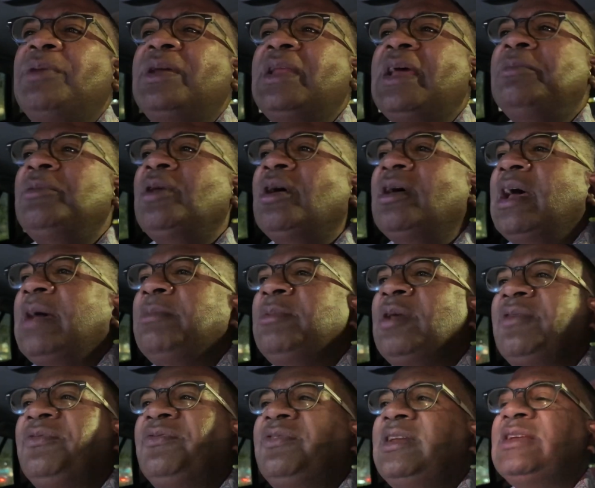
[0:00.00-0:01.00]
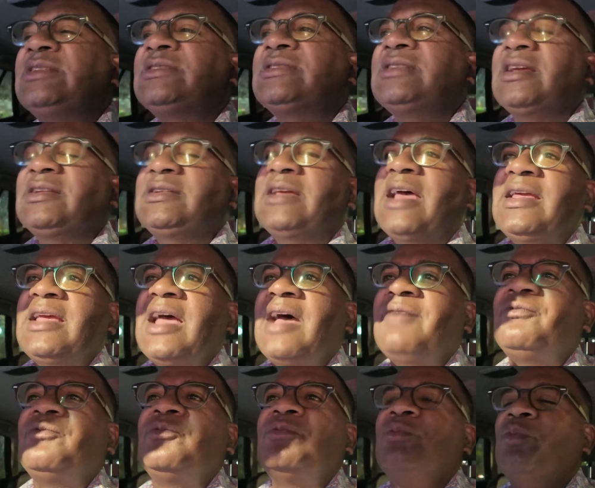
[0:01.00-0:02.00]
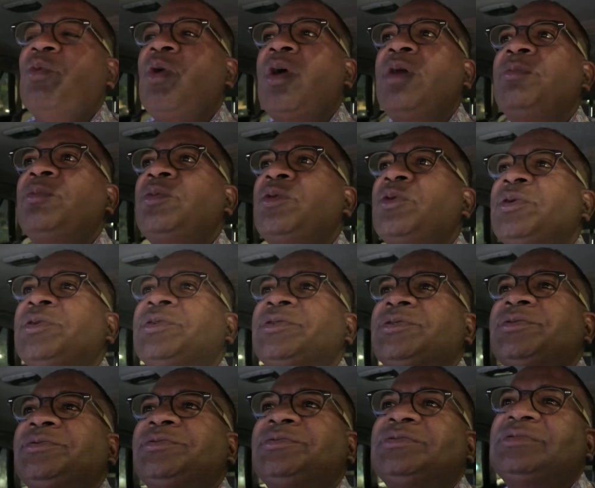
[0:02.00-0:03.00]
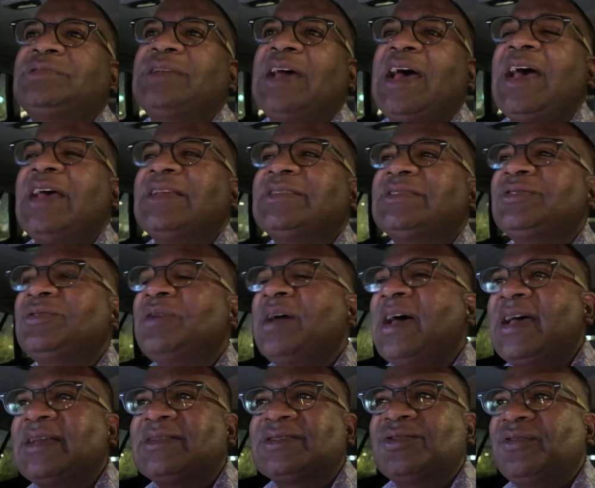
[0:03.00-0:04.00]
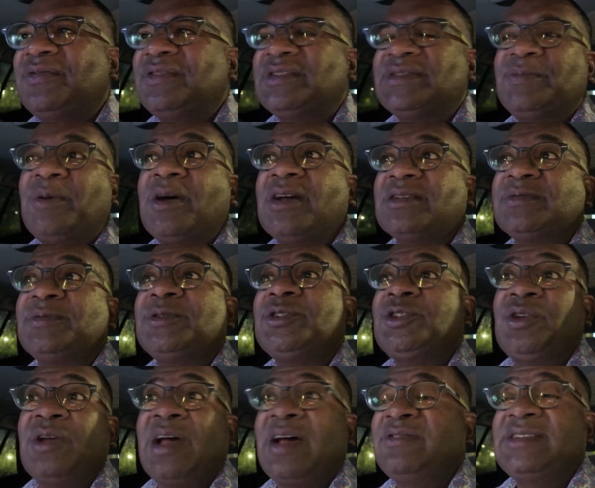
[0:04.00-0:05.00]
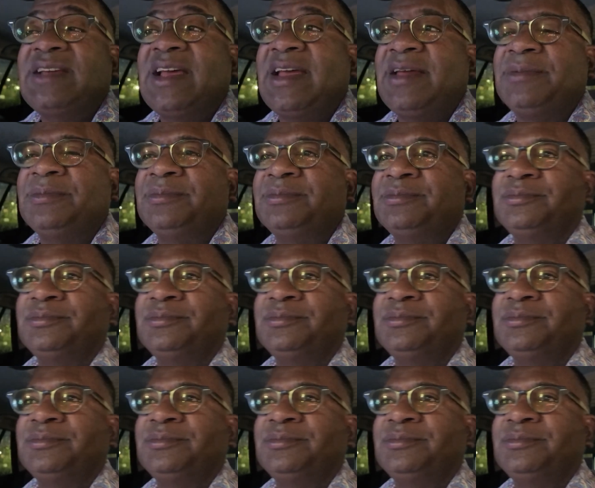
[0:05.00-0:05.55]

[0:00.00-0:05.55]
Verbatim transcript: But I'm not I'm not finished yet. I have one more task to ask you if it's possible. Do you have time?